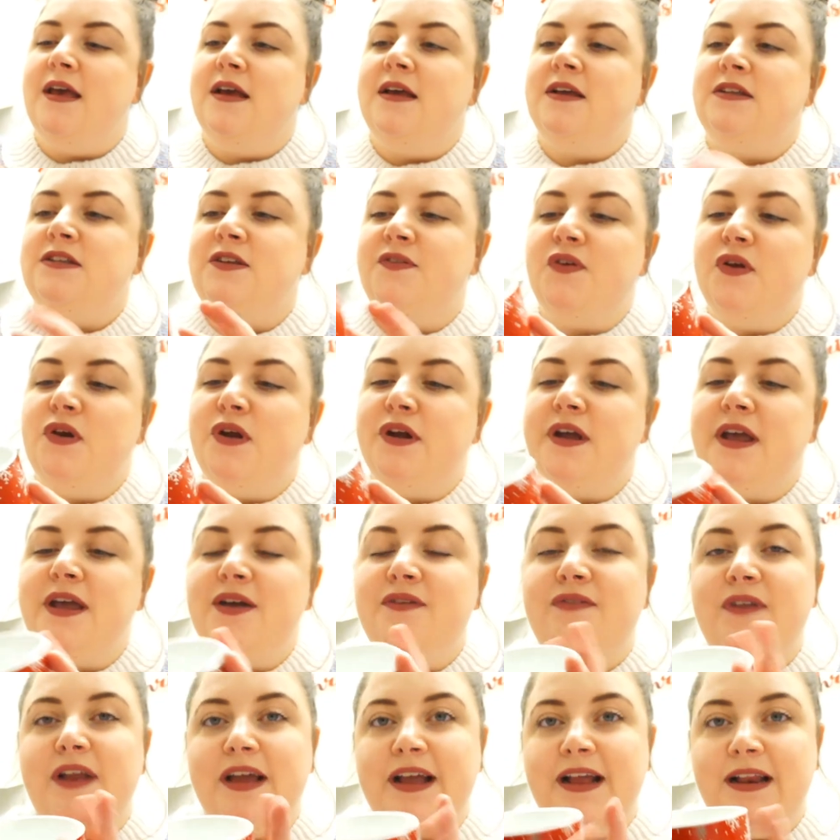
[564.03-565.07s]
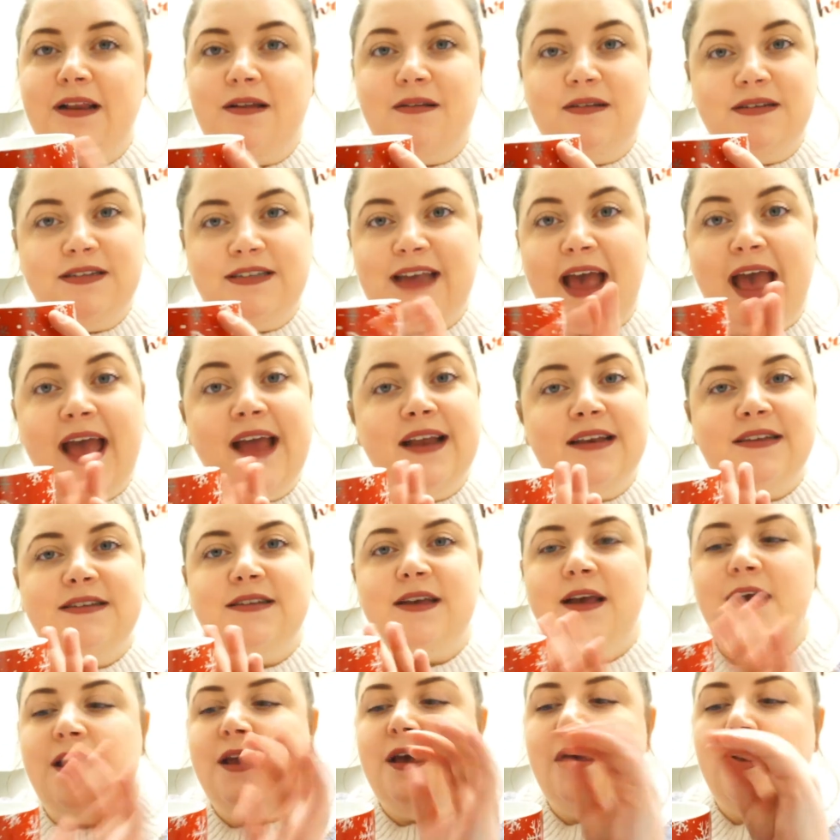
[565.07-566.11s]
So if you're looking for like a little set
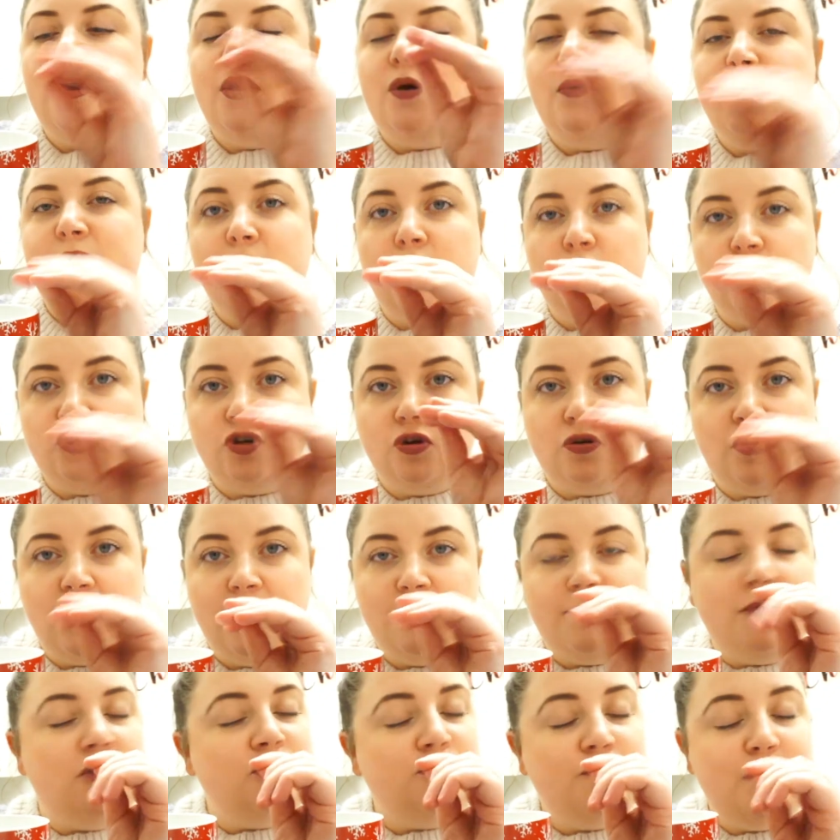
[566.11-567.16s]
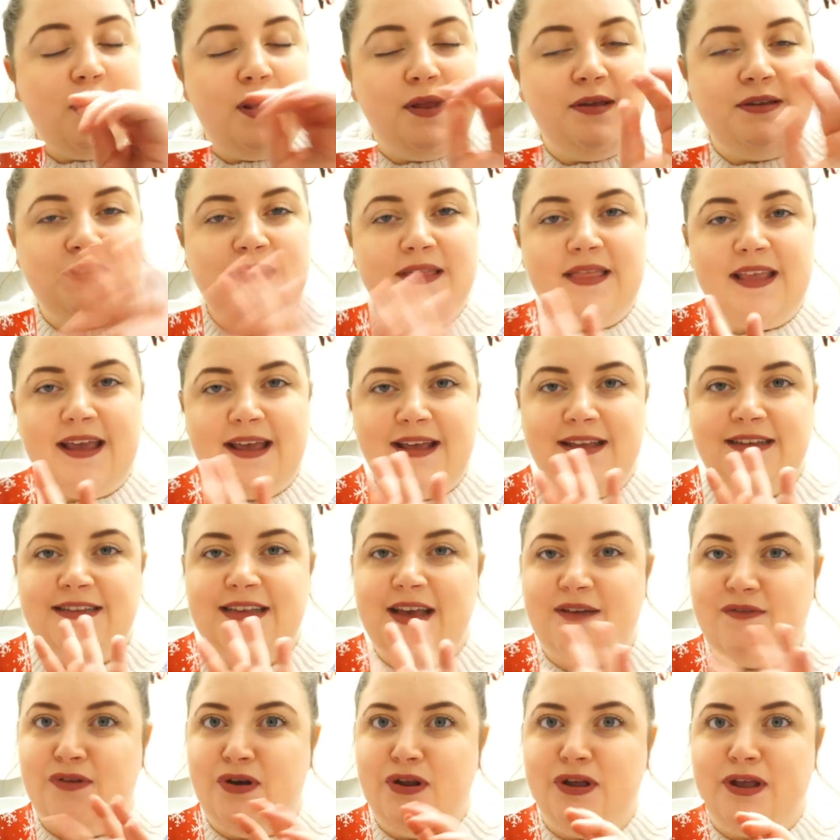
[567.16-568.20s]
with hot chocolate marshmallows and things,
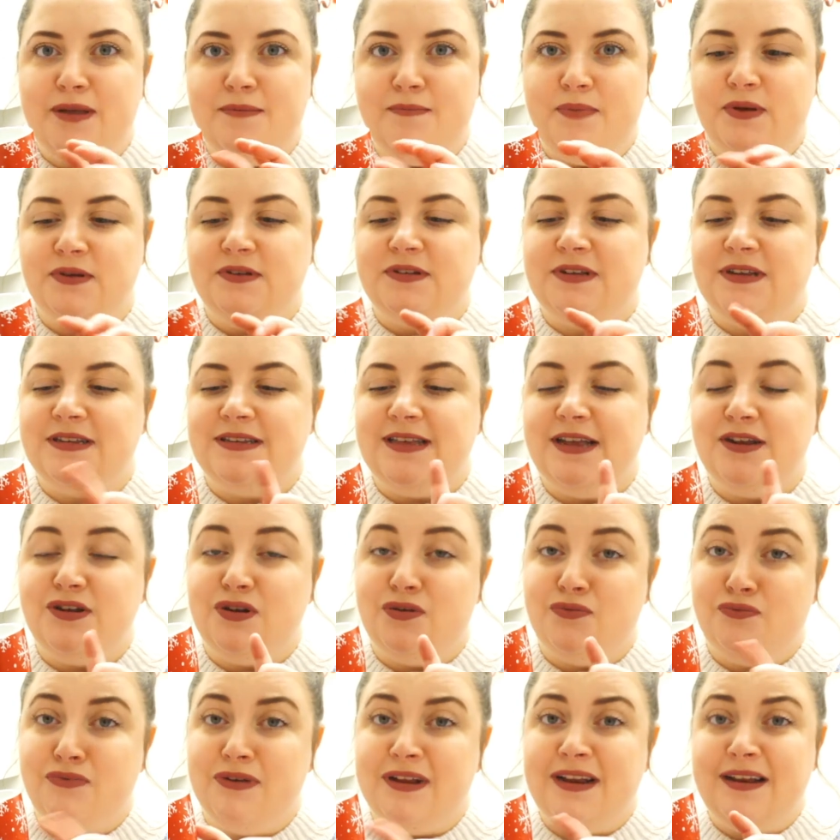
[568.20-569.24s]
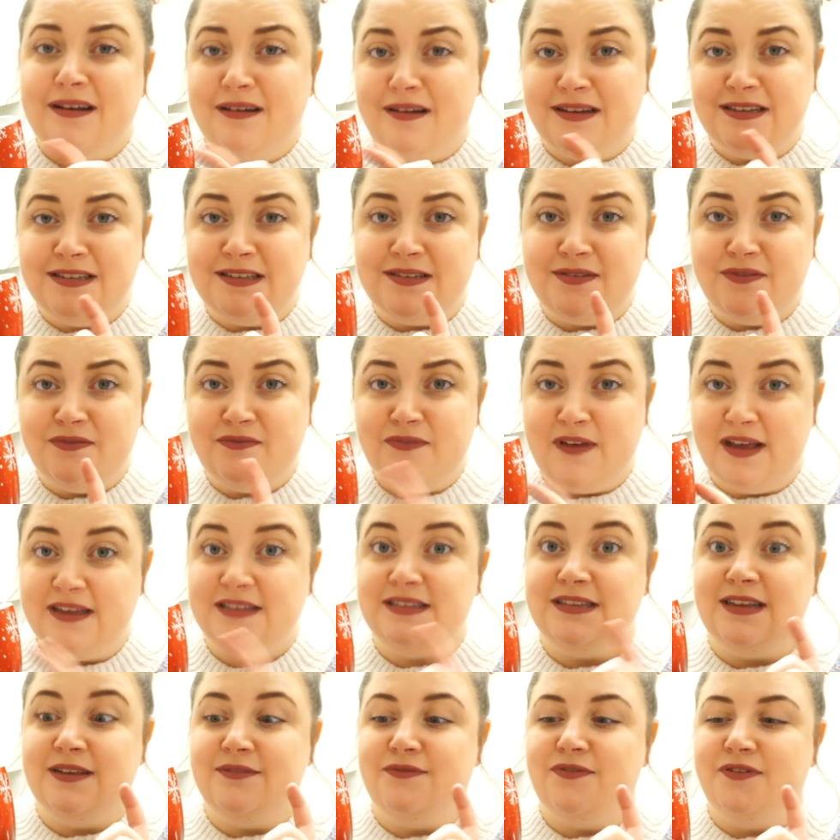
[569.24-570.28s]
have a look in Boots because they do really nice
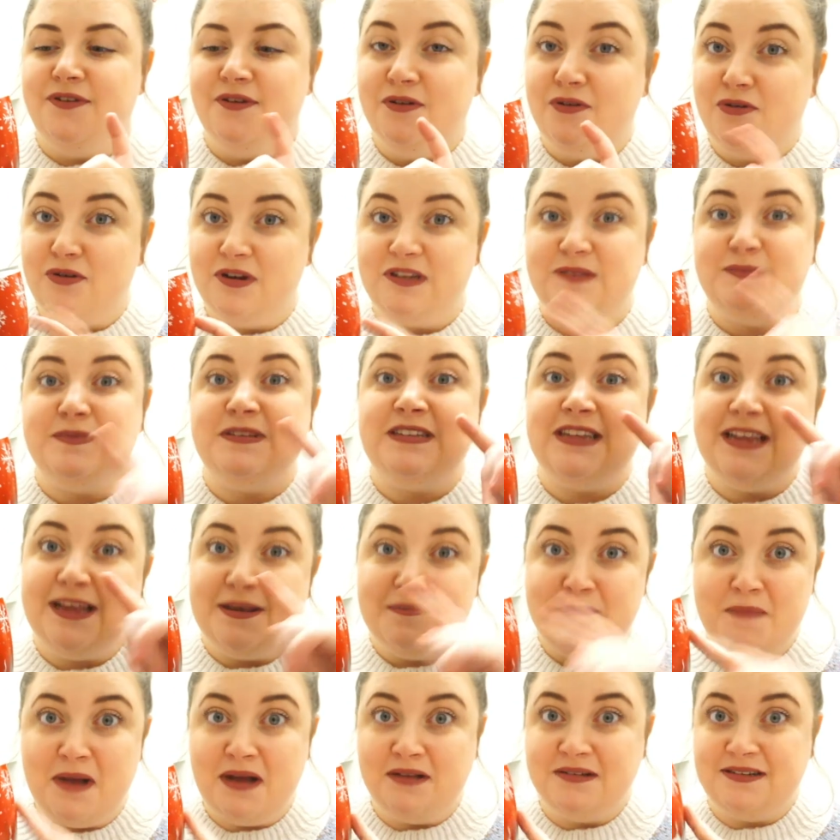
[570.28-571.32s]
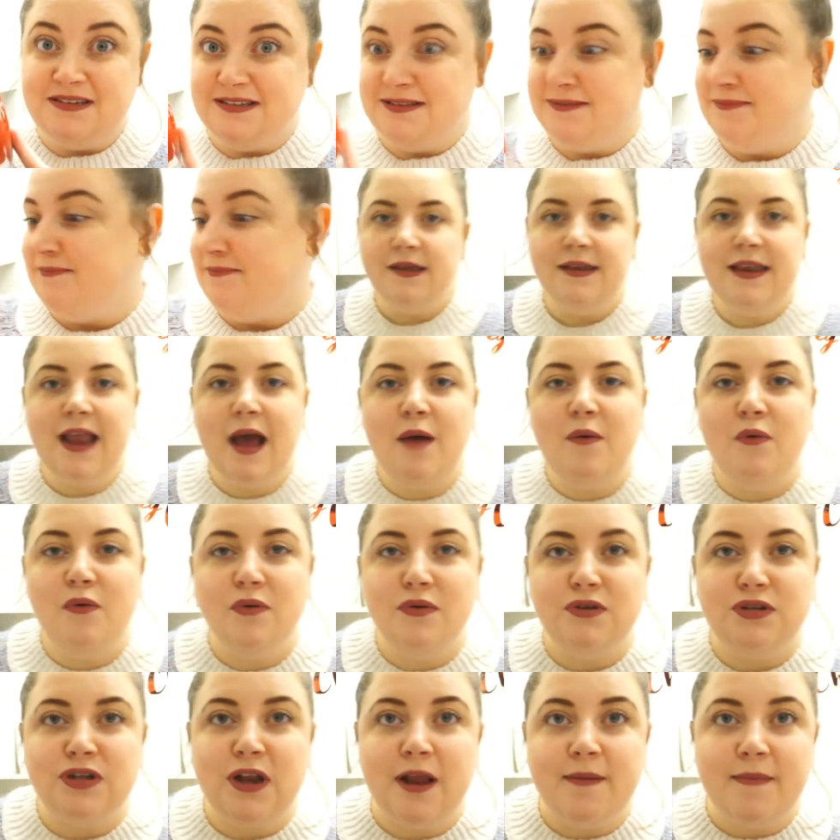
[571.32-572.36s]
festive Christmassy mugs. Now we're
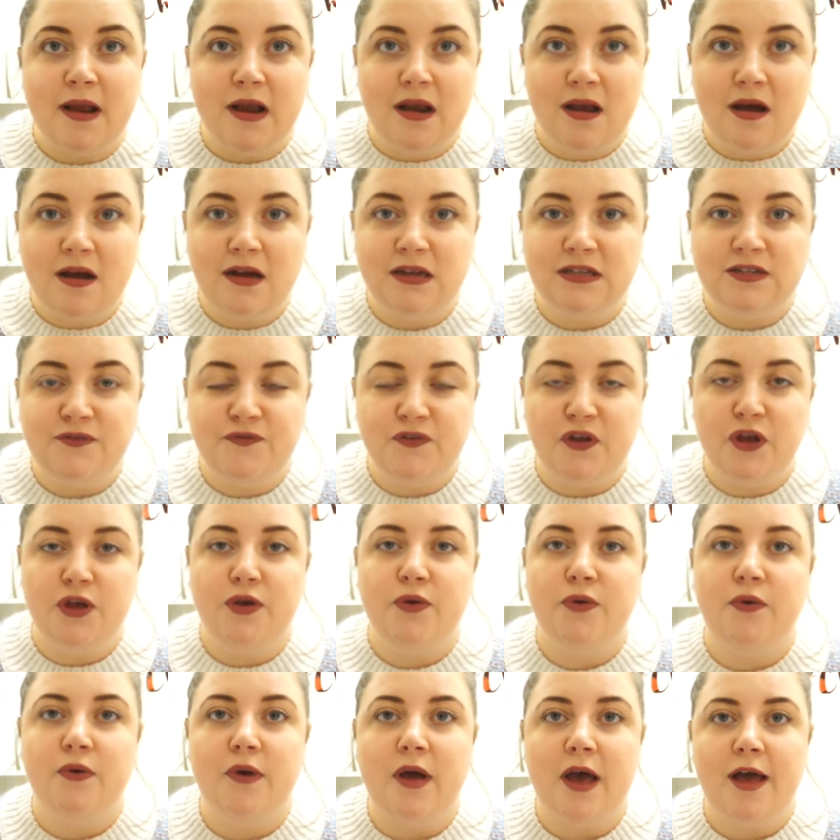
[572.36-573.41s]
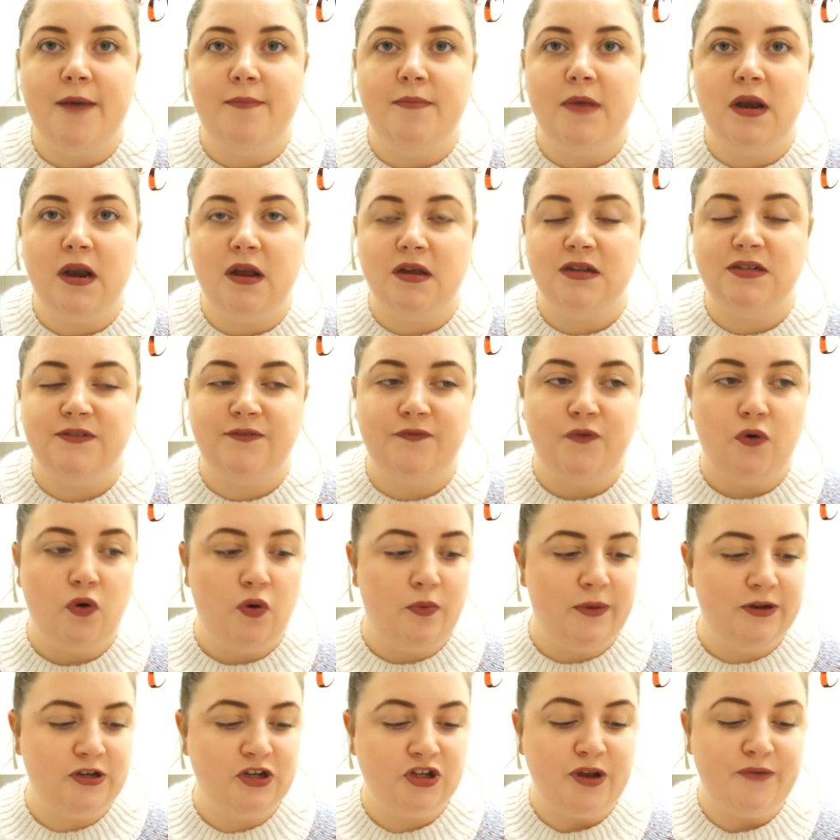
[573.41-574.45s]
on to like my last few, my last four,
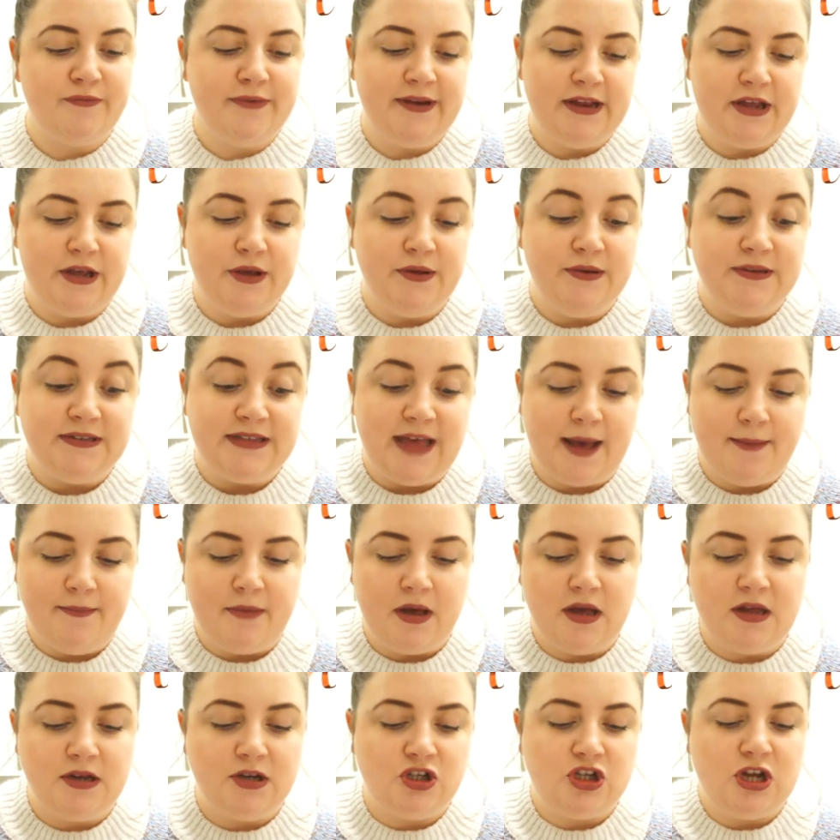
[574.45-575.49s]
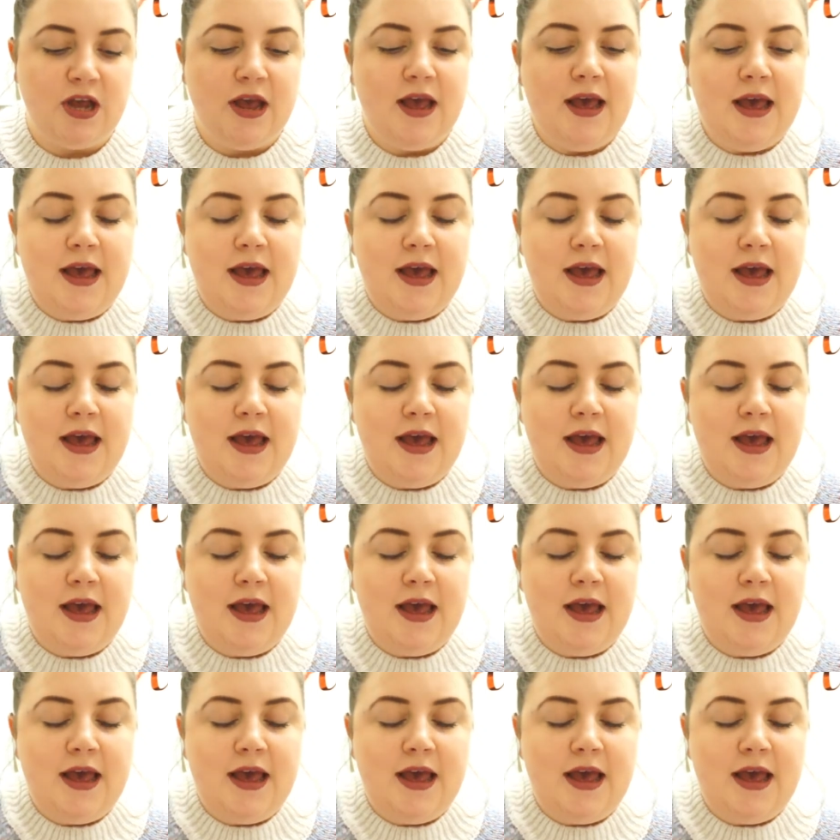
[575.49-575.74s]
which I don't really use that much.